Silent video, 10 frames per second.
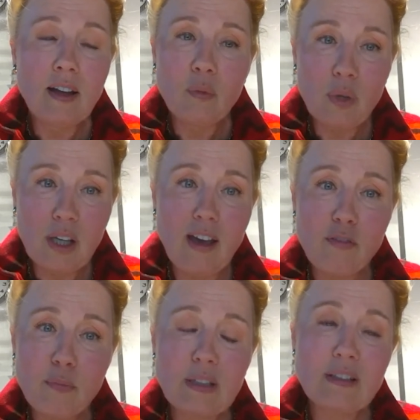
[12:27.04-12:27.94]
we
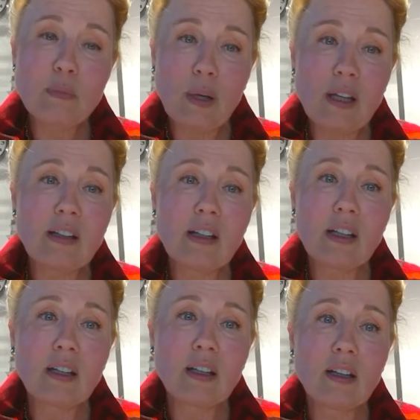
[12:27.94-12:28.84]
have been
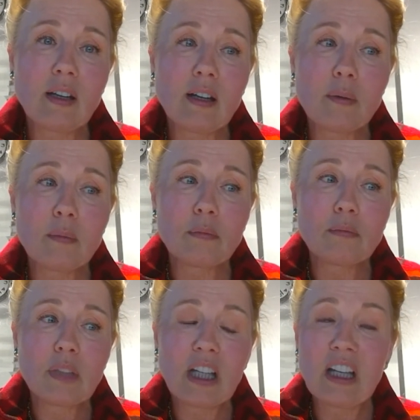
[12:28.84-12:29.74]
spending,
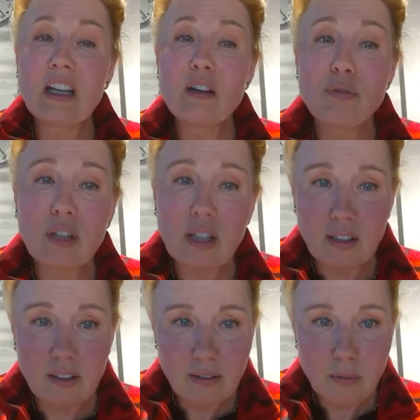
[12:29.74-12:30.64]

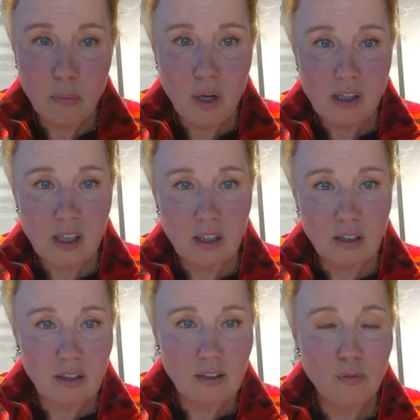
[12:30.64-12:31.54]
giving money
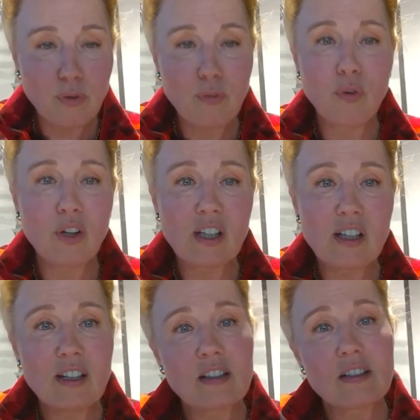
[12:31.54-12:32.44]
for 40
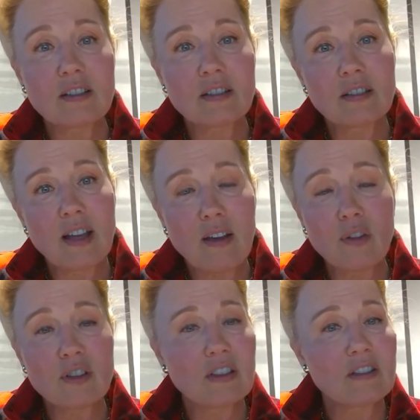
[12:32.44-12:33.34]
years.
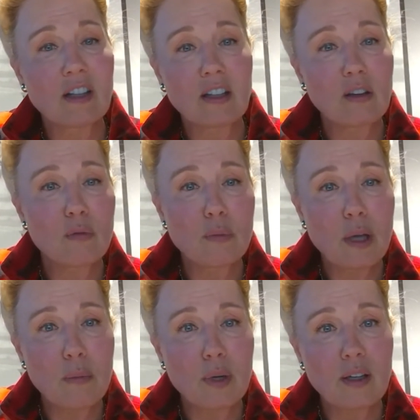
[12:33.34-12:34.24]
Ever since I can
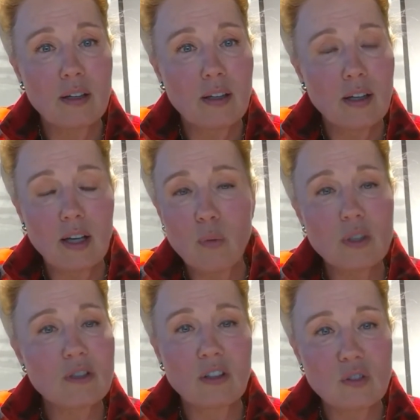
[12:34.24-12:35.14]
remember. It
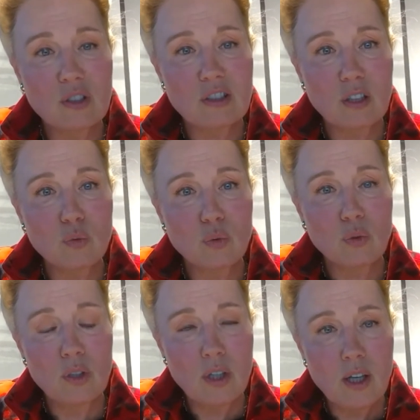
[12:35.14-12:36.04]
was not successful.